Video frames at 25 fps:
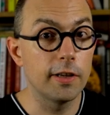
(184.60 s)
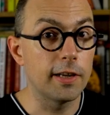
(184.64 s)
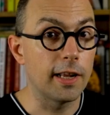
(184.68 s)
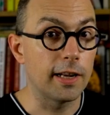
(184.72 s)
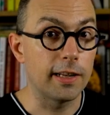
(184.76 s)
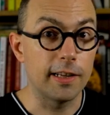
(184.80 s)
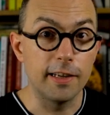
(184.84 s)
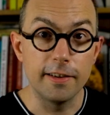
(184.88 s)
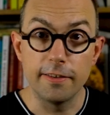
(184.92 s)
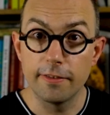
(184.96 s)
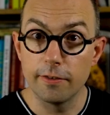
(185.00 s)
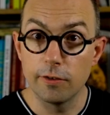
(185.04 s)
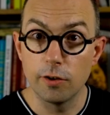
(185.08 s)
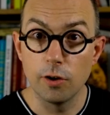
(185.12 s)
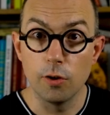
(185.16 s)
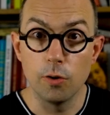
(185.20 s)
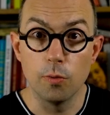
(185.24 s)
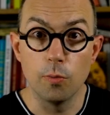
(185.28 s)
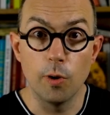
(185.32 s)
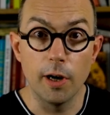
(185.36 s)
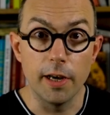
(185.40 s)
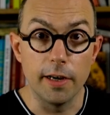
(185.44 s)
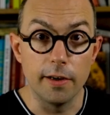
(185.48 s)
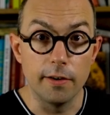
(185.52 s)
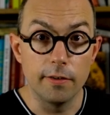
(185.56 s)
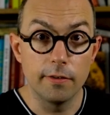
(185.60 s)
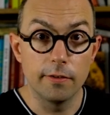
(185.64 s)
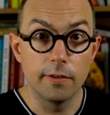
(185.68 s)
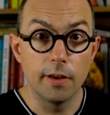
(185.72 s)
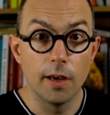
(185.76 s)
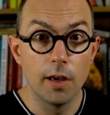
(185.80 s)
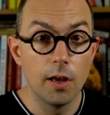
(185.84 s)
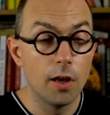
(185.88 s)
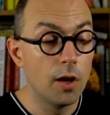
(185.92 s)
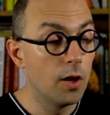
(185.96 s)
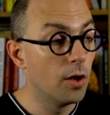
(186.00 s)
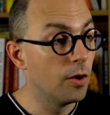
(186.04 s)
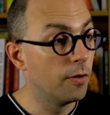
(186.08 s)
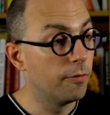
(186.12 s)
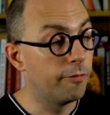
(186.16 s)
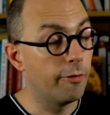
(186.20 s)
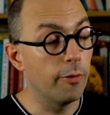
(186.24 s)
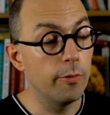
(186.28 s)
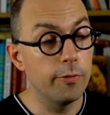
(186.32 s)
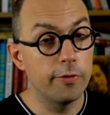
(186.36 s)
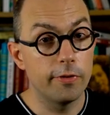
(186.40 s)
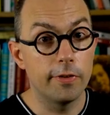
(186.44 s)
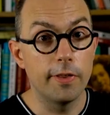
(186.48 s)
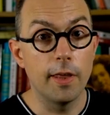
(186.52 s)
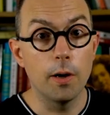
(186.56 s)
in at least two ways.
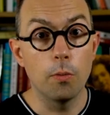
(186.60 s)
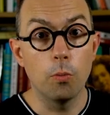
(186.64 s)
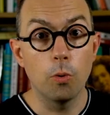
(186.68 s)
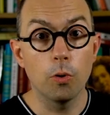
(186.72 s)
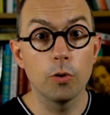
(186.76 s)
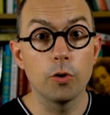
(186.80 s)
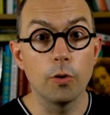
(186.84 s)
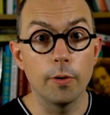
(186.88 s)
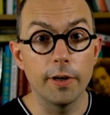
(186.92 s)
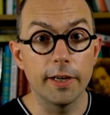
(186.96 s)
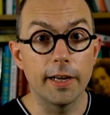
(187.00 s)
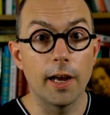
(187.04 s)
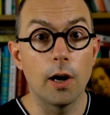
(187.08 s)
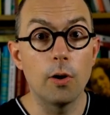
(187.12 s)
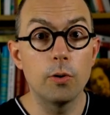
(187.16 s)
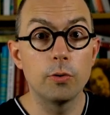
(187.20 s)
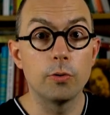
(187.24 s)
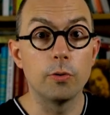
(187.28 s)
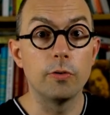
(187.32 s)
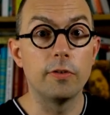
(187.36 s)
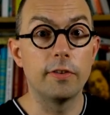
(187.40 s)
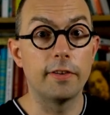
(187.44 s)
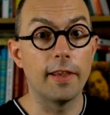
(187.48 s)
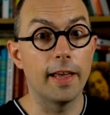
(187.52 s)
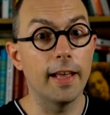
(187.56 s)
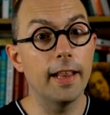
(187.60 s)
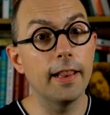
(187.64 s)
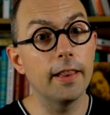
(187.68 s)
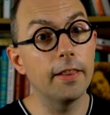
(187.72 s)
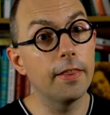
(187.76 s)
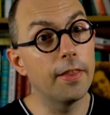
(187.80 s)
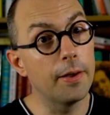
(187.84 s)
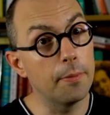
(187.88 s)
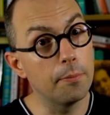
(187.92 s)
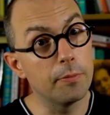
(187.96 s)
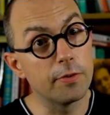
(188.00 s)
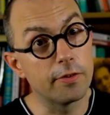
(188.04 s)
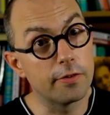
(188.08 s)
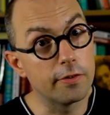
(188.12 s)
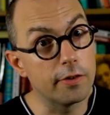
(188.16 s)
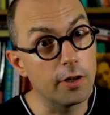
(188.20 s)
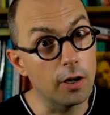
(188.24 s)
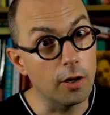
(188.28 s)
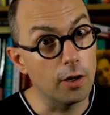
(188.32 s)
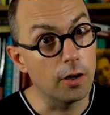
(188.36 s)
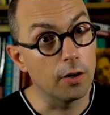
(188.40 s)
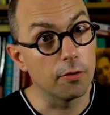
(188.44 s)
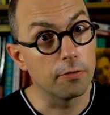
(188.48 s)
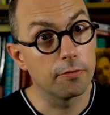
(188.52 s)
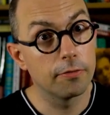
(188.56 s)
First, they're wondering how to sell them
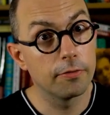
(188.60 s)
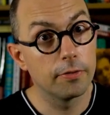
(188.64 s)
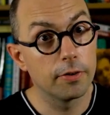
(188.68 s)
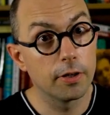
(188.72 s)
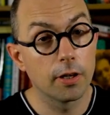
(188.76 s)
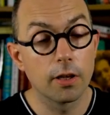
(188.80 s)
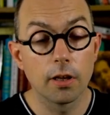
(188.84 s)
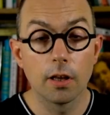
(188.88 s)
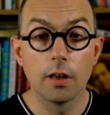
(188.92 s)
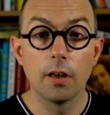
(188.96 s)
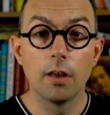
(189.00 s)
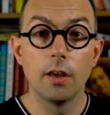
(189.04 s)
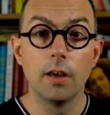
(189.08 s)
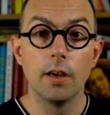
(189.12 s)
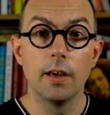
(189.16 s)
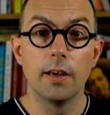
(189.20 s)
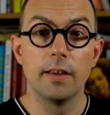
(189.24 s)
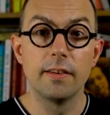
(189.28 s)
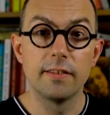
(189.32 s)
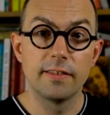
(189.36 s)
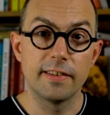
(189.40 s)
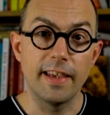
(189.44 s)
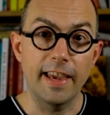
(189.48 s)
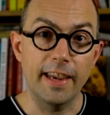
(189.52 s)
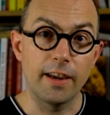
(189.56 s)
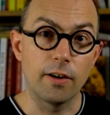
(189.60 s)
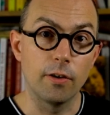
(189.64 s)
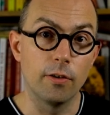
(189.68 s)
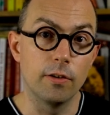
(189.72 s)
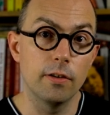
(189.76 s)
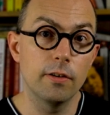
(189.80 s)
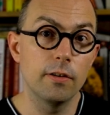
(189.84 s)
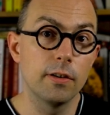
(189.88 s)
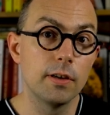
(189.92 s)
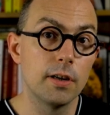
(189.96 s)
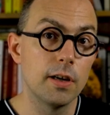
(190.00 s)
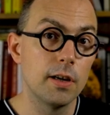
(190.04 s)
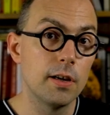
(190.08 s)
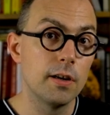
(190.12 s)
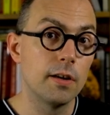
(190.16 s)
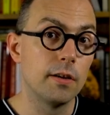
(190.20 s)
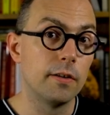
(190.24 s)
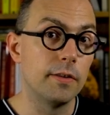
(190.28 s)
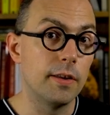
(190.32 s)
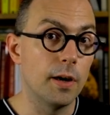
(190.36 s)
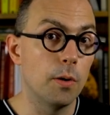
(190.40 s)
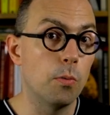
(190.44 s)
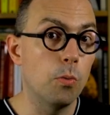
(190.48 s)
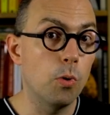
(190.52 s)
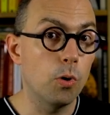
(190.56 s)
stuff. Second,
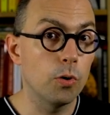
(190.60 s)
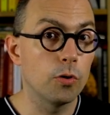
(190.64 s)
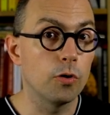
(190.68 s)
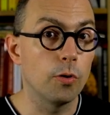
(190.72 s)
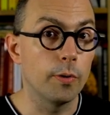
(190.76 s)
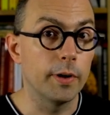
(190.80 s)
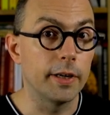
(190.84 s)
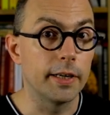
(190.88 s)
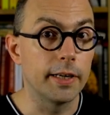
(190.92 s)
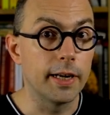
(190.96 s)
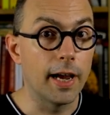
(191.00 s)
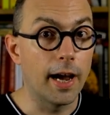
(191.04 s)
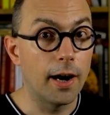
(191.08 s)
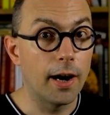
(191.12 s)
they're wondering